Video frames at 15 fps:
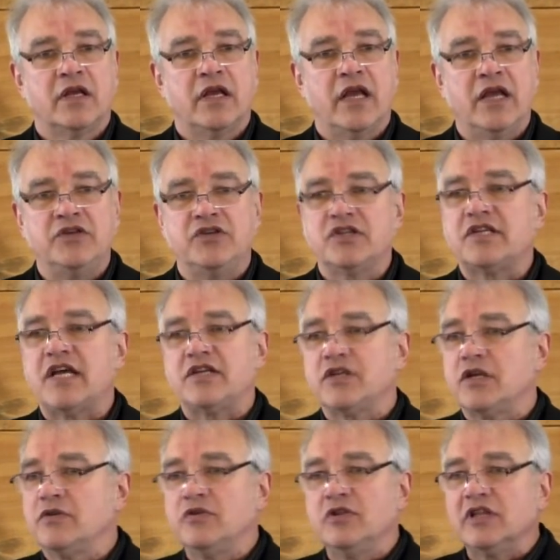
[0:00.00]
And just as a
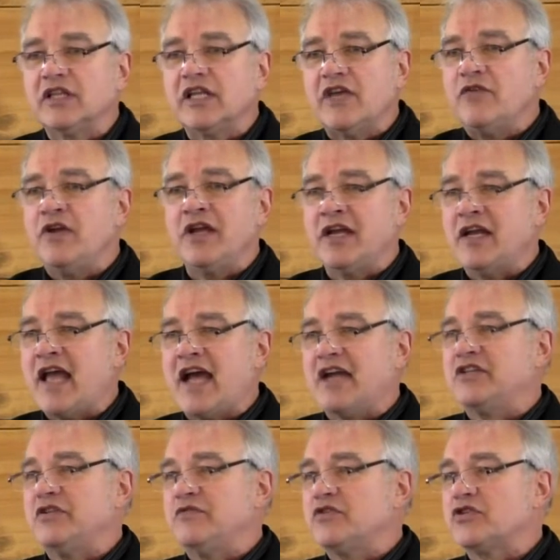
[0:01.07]
living and
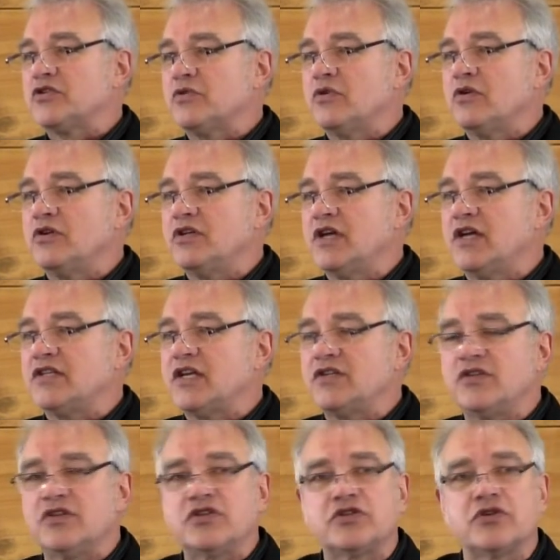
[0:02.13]
active sword does as
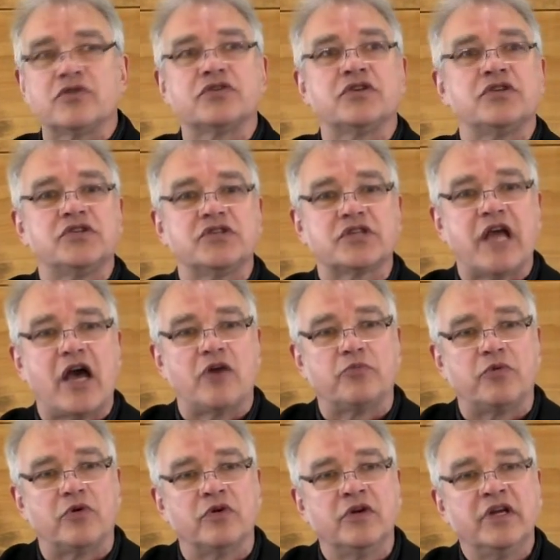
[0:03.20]
the surgeon's
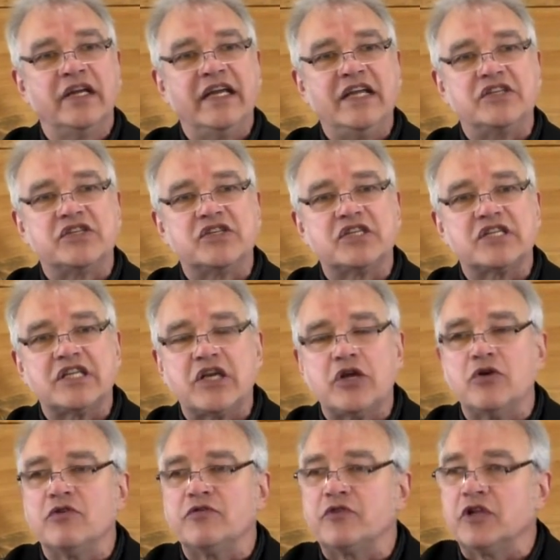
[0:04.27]
scalpel, it
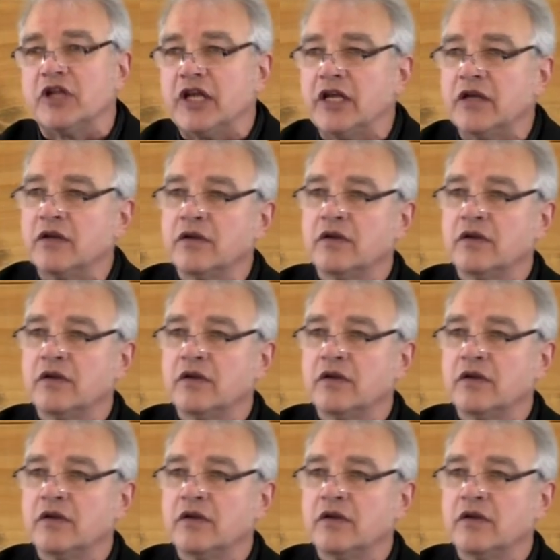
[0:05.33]
skillfully,